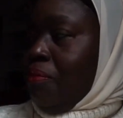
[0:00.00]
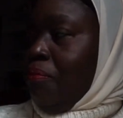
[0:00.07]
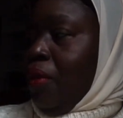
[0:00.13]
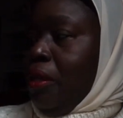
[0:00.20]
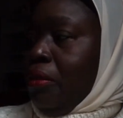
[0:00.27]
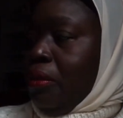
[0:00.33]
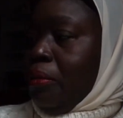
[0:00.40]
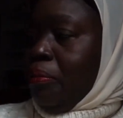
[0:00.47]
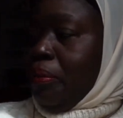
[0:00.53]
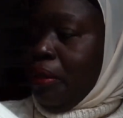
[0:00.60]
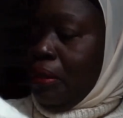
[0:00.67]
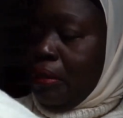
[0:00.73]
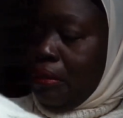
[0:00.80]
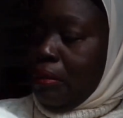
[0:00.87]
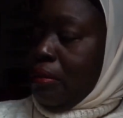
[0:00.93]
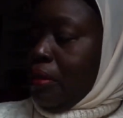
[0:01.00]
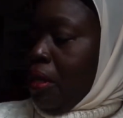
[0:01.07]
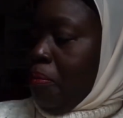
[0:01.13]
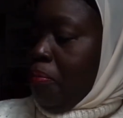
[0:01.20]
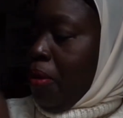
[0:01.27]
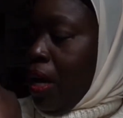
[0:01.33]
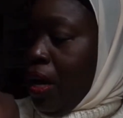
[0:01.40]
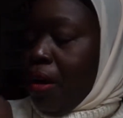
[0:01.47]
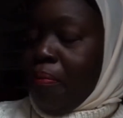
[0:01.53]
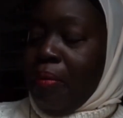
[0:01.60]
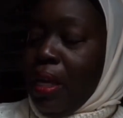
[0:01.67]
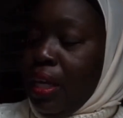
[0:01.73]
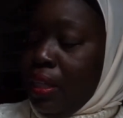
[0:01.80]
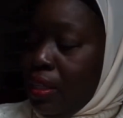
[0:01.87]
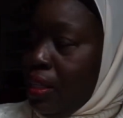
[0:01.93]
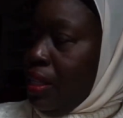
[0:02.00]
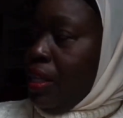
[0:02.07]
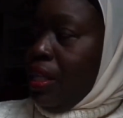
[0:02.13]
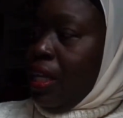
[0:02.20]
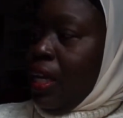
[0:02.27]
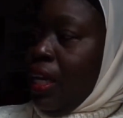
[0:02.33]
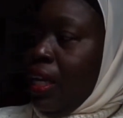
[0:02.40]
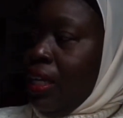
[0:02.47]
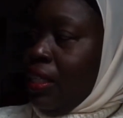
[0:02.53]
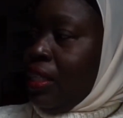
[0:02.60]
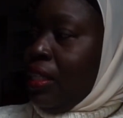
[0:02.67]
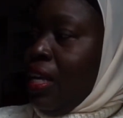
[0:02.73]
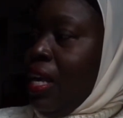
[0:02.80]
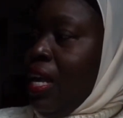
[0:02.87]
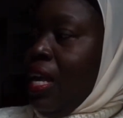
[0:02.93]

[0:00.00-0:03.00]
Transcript: multiple compartments and things